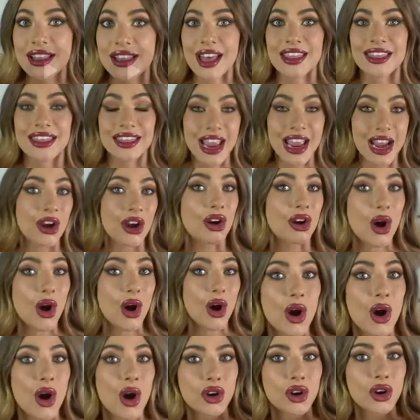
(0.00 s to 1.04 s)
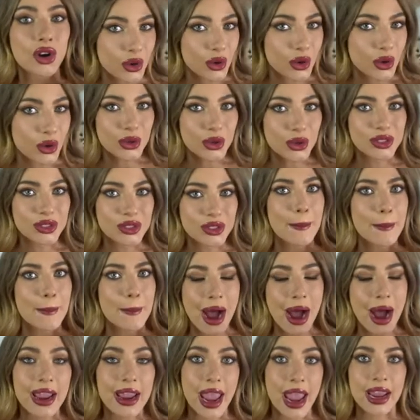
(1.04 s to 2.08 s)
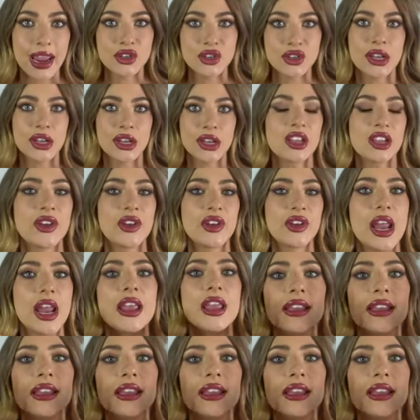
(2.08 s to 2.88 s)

that there are girls my age and even